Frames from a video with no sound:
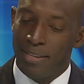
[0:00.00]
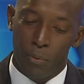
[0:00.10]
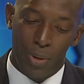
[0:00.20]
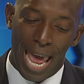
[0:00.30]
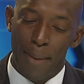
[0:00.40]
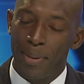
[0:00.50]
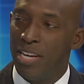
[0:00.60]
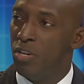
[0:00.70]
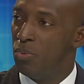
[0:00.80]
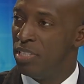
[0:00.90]
What happened
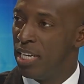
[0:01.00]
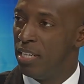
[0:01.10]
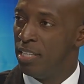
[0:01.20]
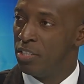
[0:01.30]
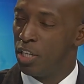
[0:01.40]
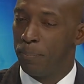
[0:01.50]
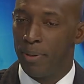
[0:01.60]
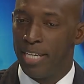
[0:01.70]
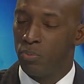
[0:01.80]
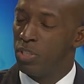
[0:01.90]
in New Zealand took
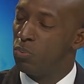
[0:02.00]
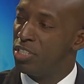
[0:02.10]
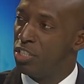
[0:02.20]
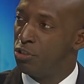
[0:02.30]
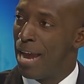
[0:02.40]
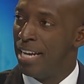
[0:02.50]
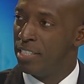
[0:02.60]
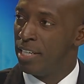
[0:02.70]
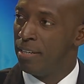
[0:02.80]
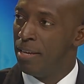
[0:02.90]
place, which was a
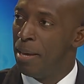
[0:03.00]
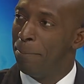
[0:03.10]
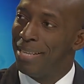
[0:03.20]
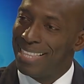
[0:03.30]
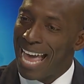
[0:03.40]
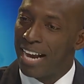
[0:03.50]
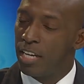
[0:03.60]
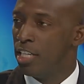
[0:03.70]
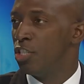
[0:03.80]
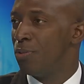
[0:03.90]
tragedy. But that
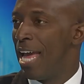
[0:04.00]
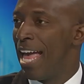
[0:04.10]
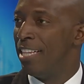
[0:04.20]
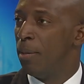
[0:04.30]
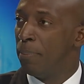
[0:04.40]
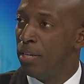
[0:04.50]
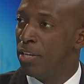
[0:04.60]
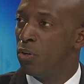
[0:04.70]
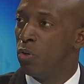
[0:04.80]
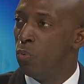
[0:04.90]
country had the
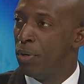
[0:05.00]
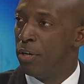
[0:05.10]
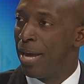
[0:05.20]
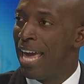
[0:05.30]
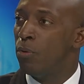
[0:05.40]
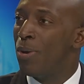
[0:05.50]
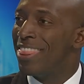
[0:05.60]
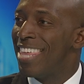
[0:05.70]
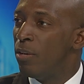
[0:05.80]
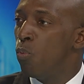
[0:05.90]
political will, and
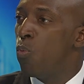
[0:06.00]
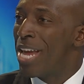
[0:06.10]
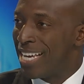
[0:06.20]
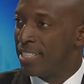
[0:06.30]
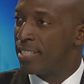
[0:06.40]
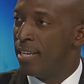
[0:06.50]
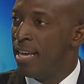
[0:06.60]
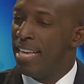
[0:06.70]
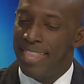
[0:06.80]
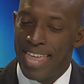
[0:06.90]
within weeks,
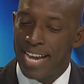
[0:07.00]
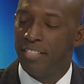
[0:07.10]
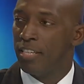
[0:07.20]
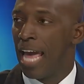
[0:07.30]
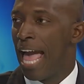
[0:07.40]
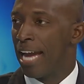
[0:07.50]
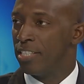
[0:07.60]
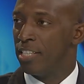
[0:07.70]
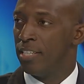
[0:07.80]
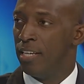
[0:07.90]
they took
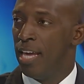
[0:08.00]
action.